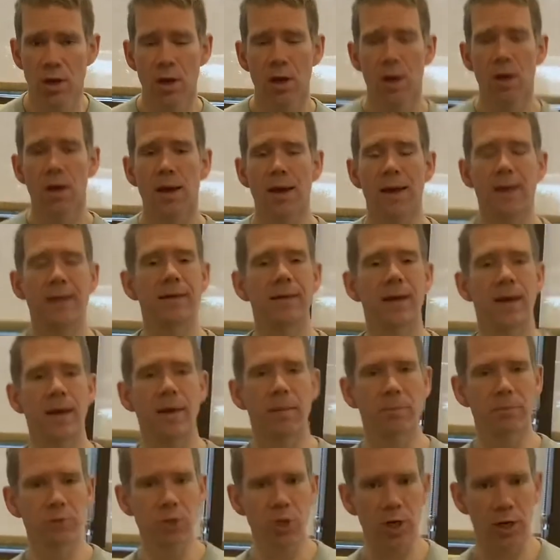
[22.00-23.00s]
a
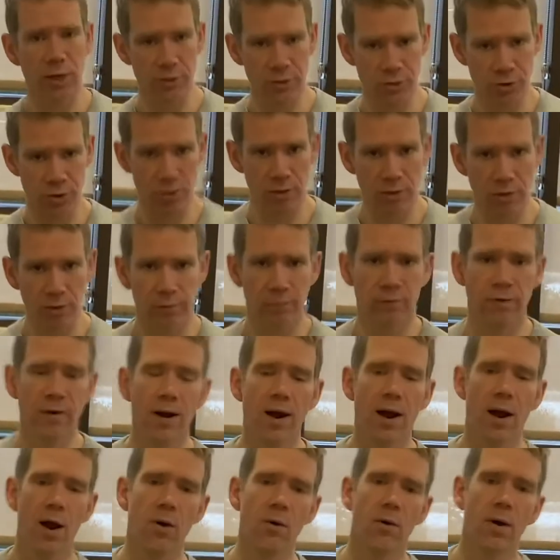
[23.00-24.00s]
game changer for
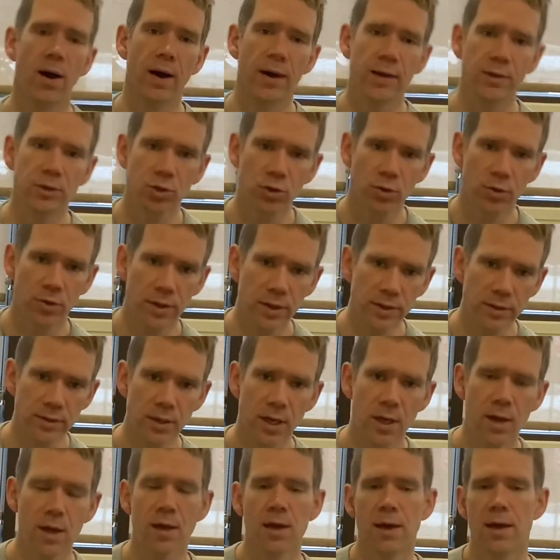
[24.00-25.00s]
how I treat
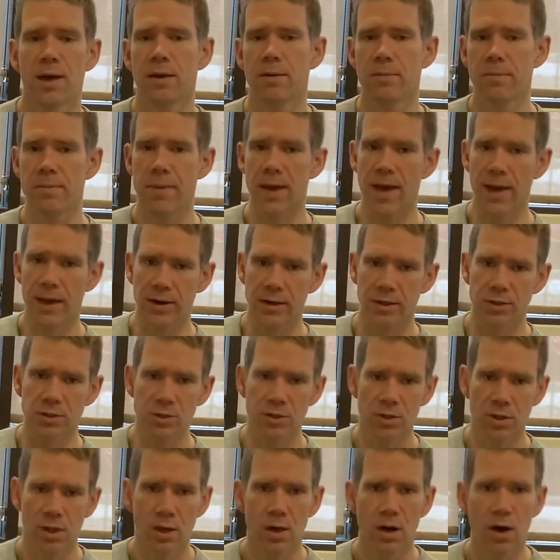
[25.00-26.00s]
and
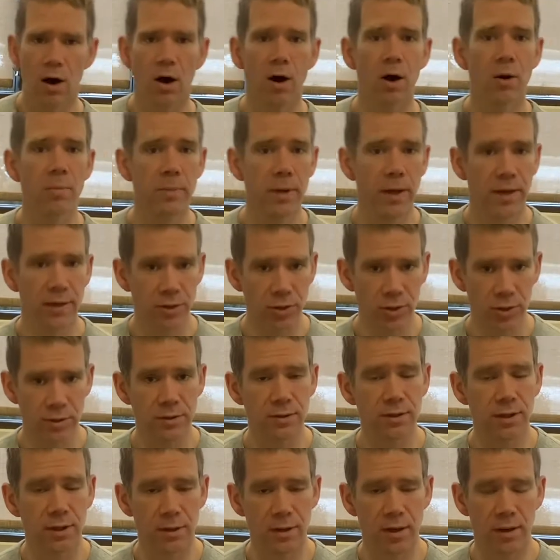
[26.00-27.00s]
manage our patients
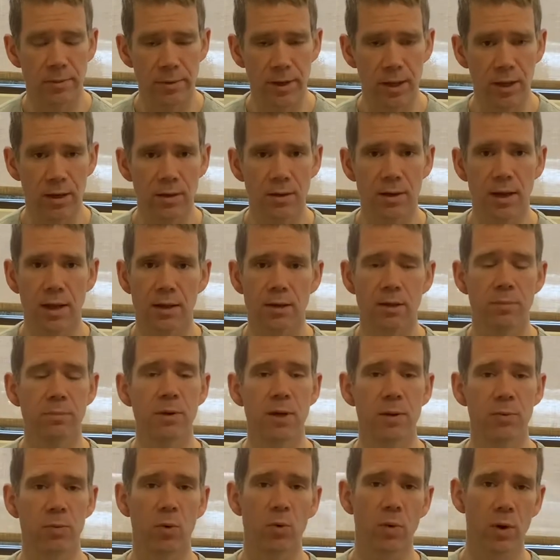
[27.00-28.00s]
that come in and the
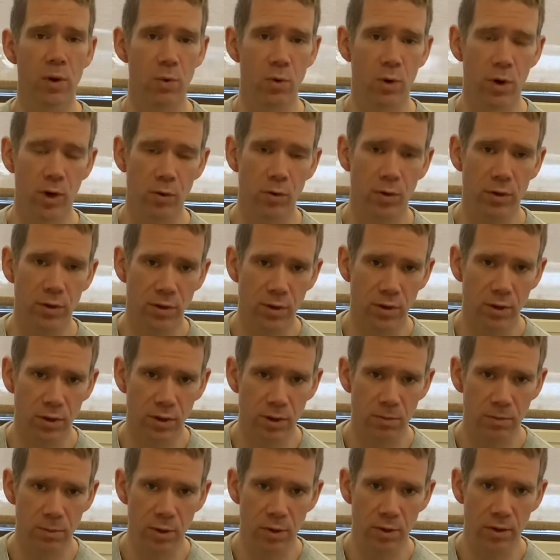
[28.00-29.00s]
people we work with in the
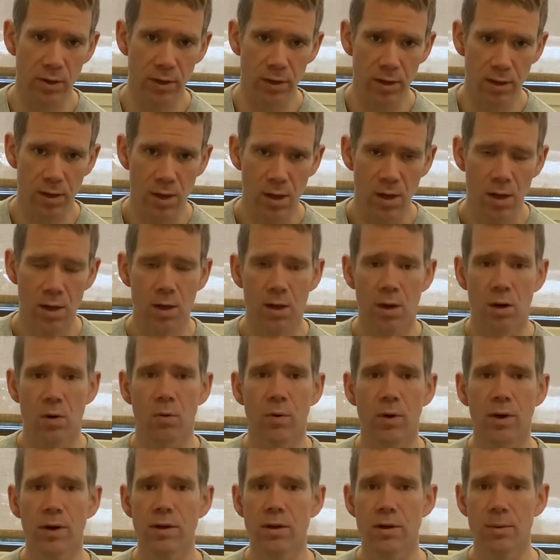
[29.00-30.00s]
community.
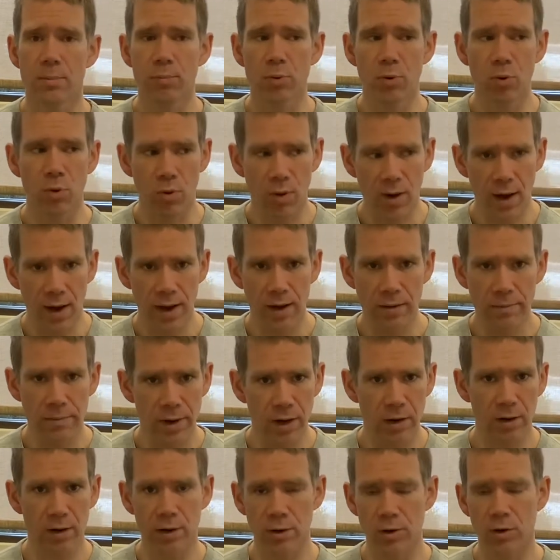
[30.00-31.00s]
One of the
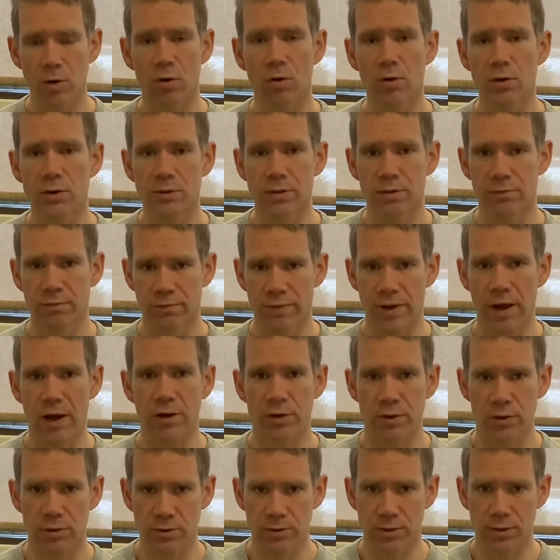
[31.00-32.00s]
primary goals and
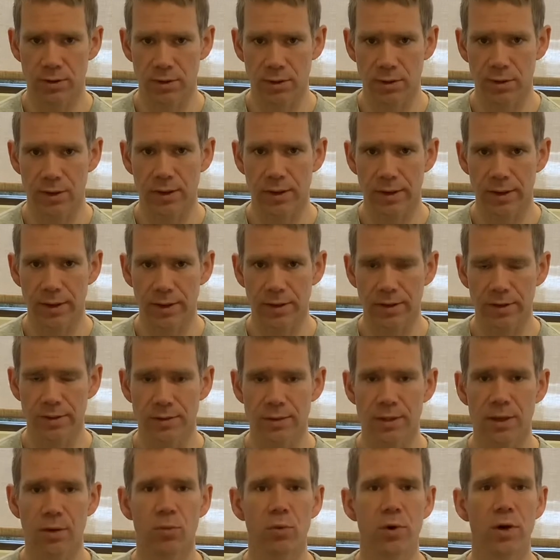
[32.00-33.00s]
values of the clinic is
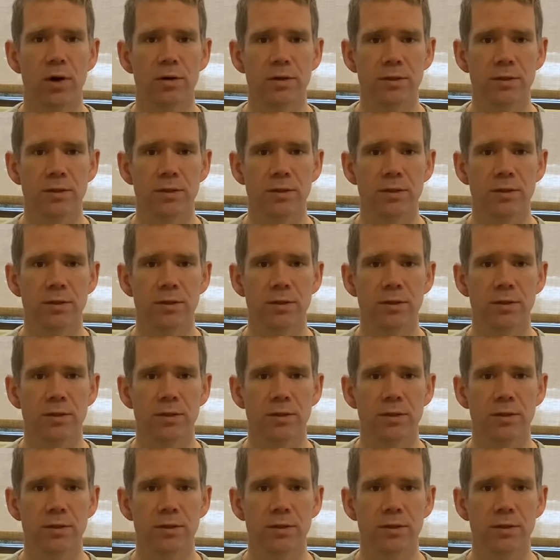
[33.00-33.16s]
that we are